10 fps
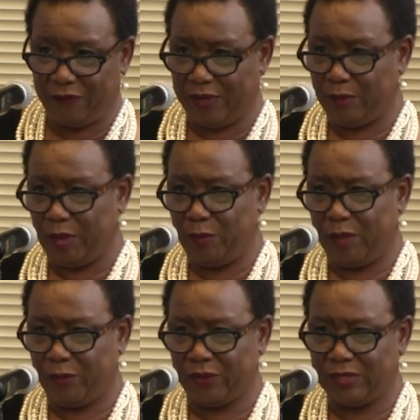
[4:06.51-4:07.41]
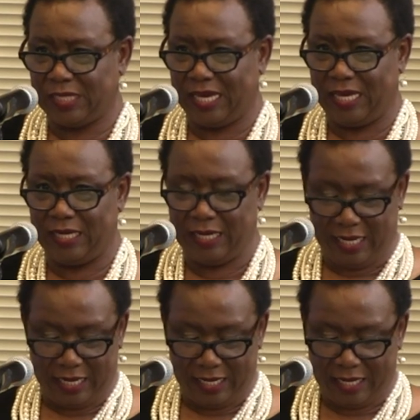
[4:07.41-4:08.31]
family members that
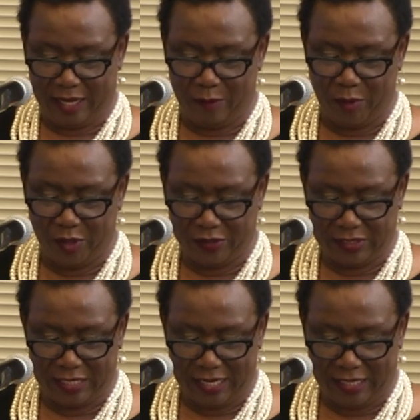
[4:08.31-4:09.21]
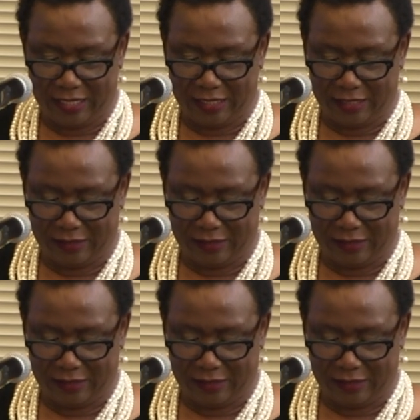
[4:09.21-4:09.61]
came here tonight.